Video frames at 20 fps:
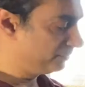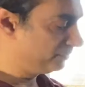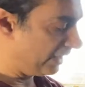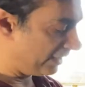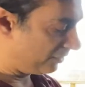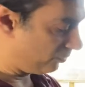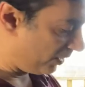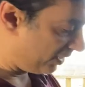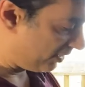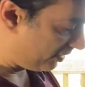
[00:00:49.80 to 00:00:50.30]

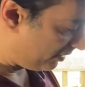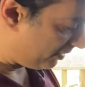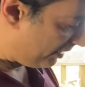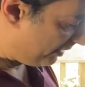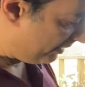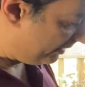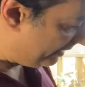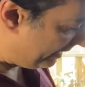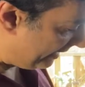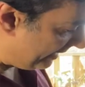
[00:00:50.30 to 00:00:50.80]
That's what's
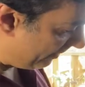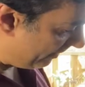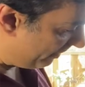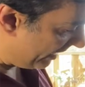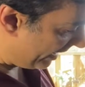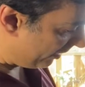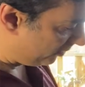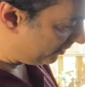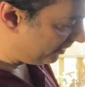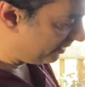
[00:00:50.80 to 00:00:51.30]
neat
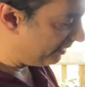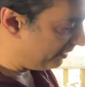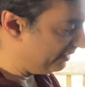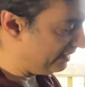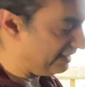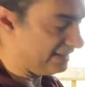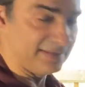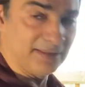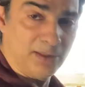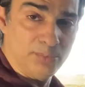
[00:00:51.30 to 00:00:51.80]
about
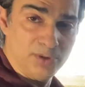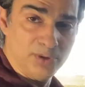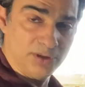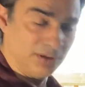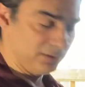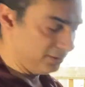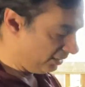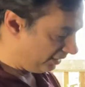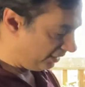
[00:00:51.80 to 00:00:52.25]
the Zhumell